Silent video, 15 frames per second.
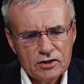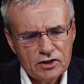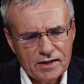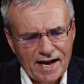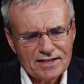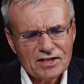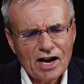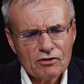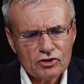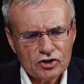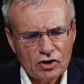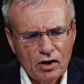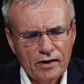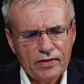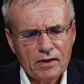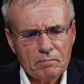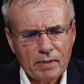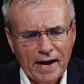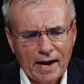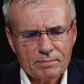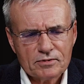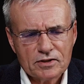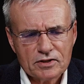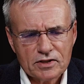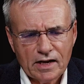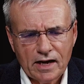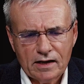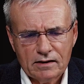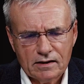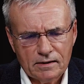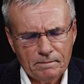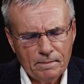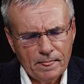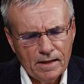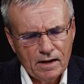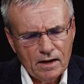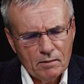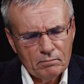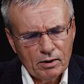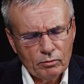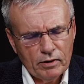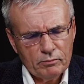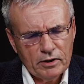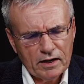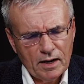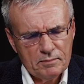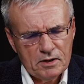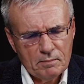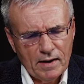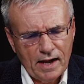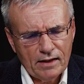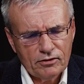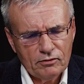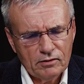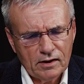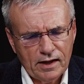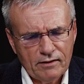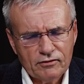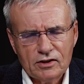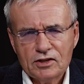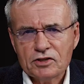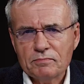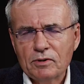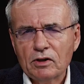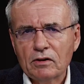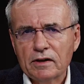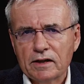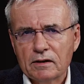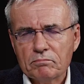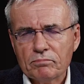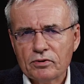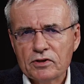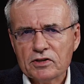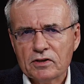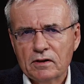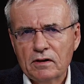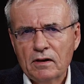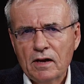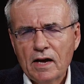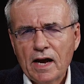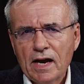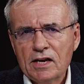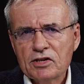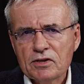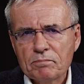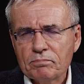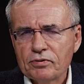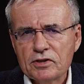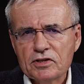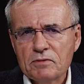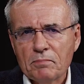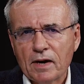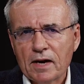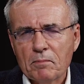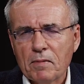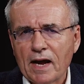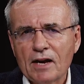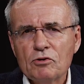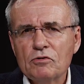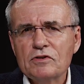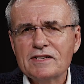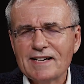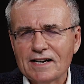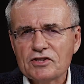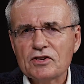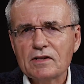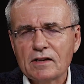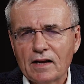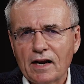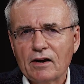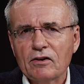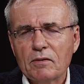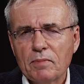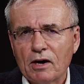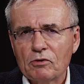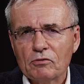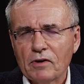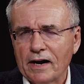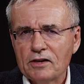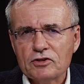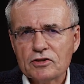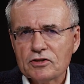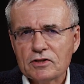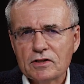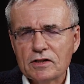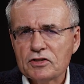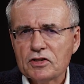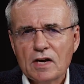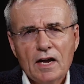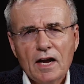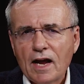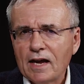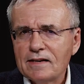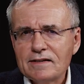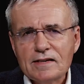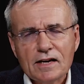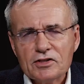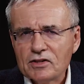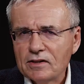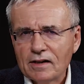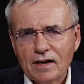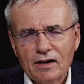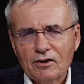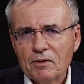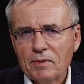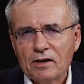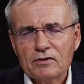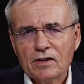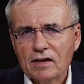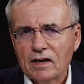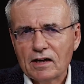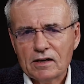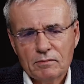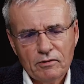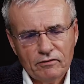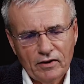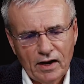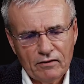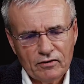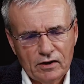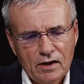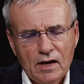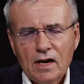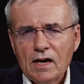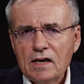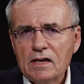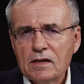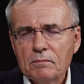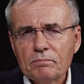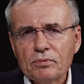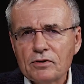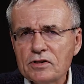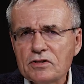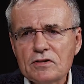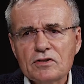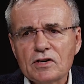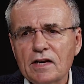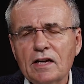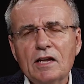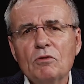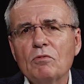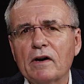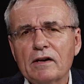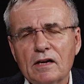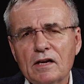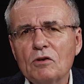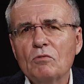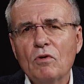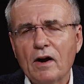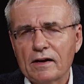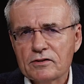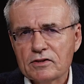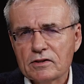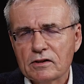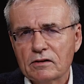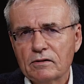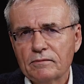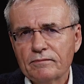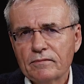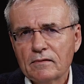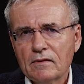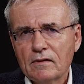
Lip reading: See, that's how John the Baptist ended. But when we come to Matthew 11, he's merely in prison, and he's imprisoned by a man who doesn't care about righteousness and doesn't care about the kingdom of heaven. He imprisons anyone he wants to.